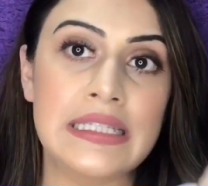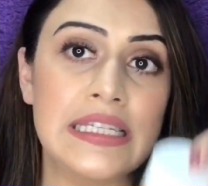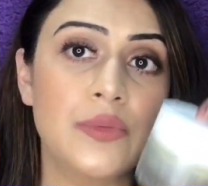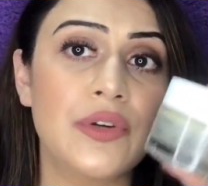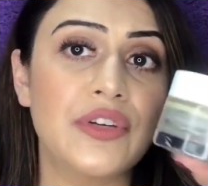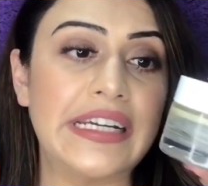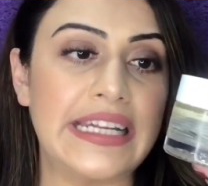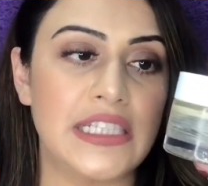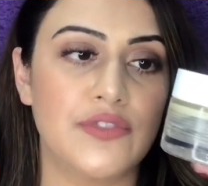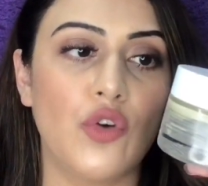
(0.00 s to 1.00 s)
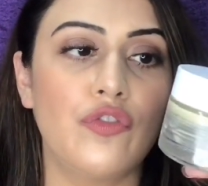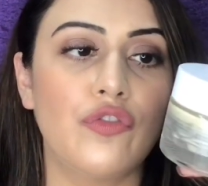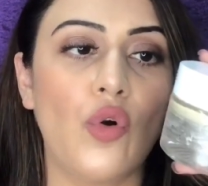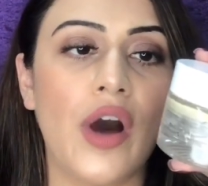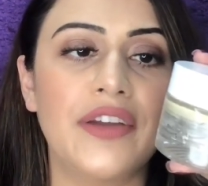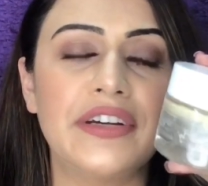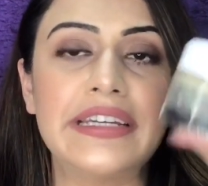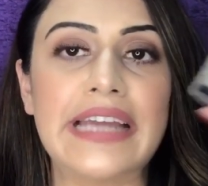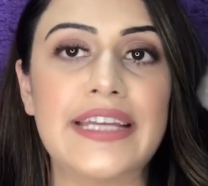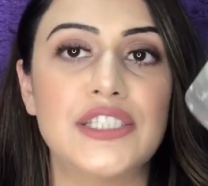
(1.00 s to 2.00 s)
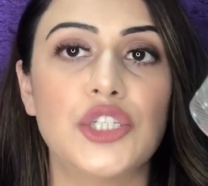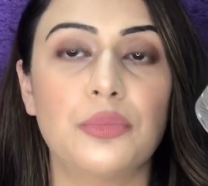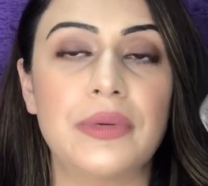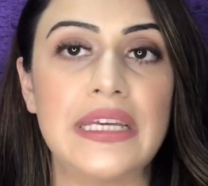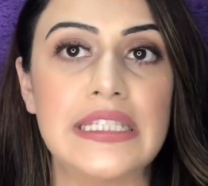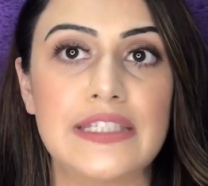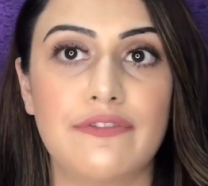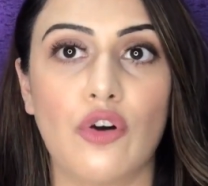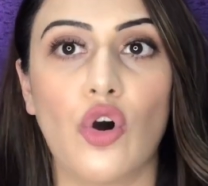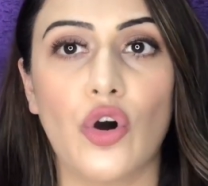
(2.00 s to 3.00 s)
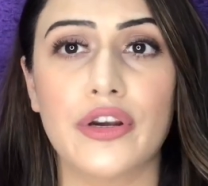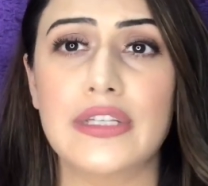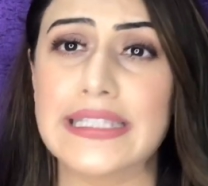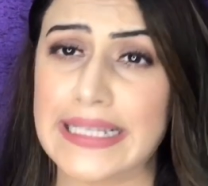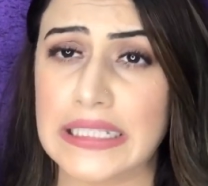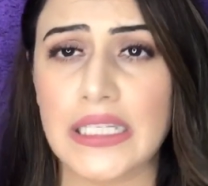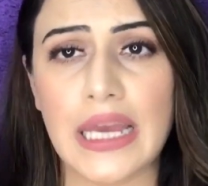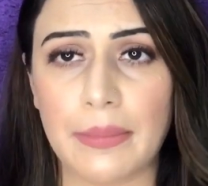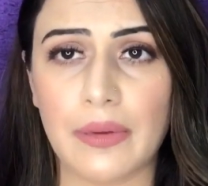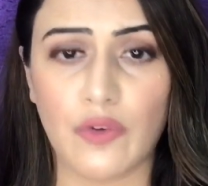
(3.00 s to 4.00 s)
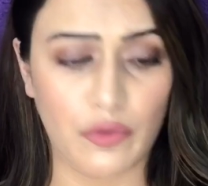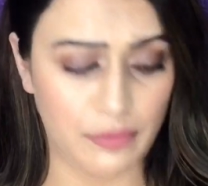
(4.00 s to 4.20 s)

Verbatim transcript: this one retails for 490 rupees for 60 ml of